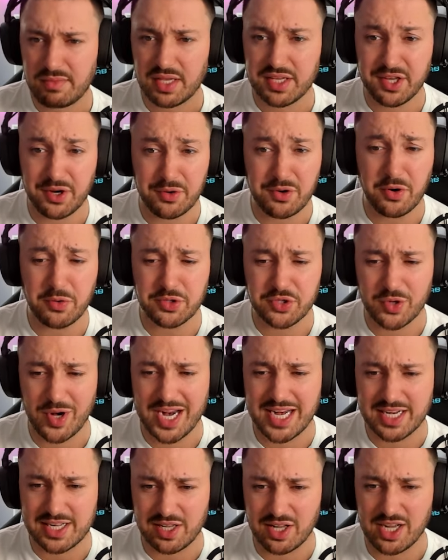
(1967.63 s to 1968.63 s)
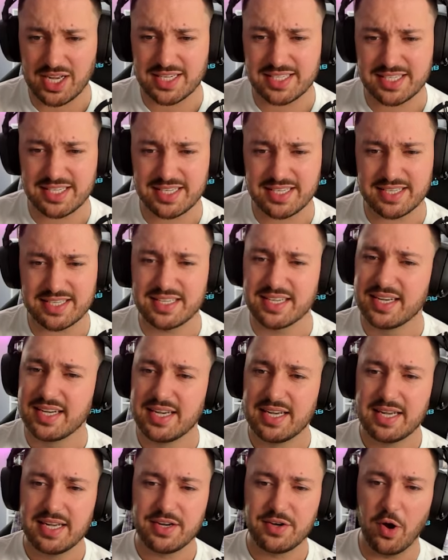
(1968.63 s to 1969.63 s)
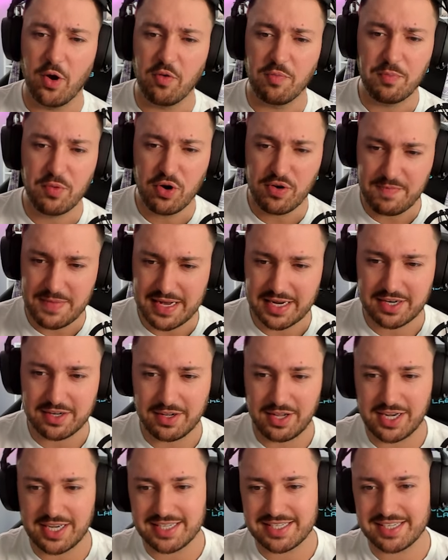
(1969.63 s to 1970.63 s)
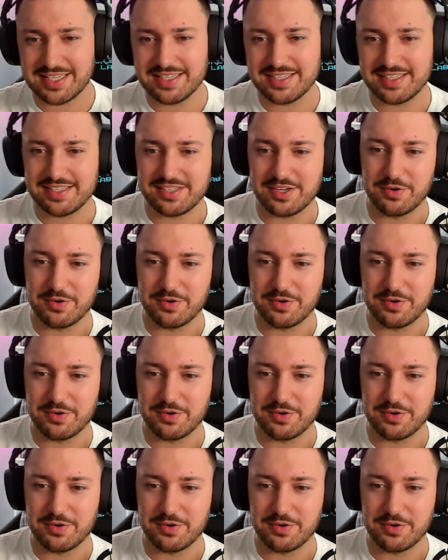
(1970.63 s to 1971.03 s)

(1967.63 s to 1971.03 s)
no trade clauses, no movement clauses.